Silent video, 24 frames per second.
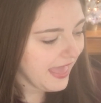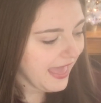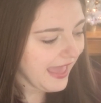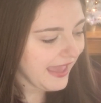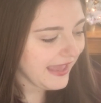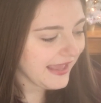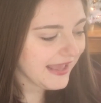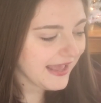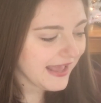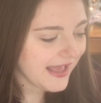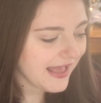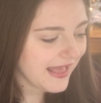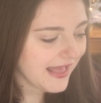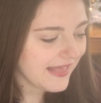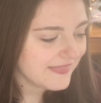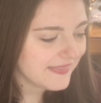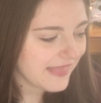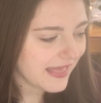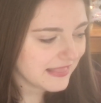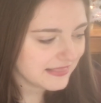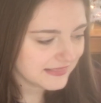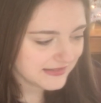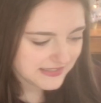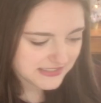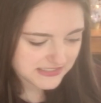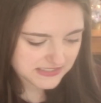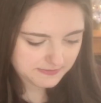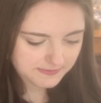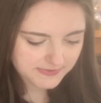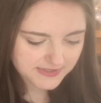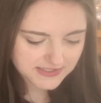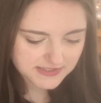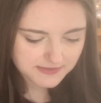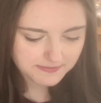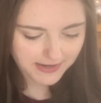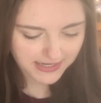And that leads
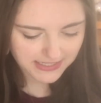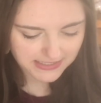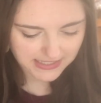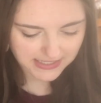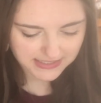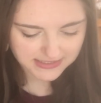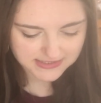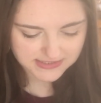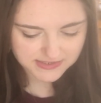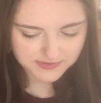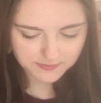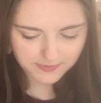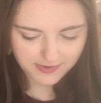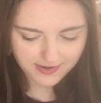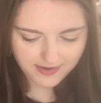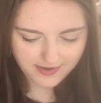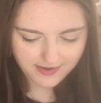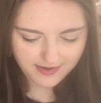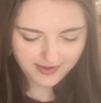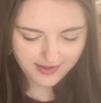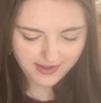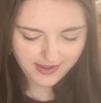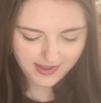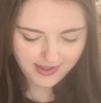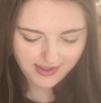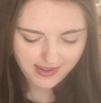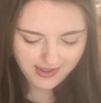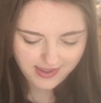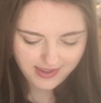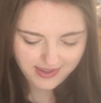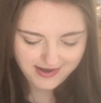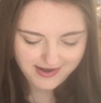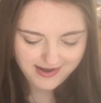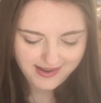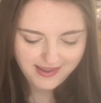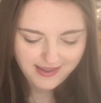me to my next
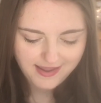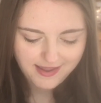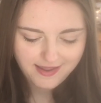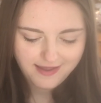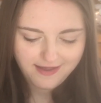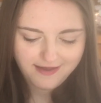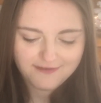one.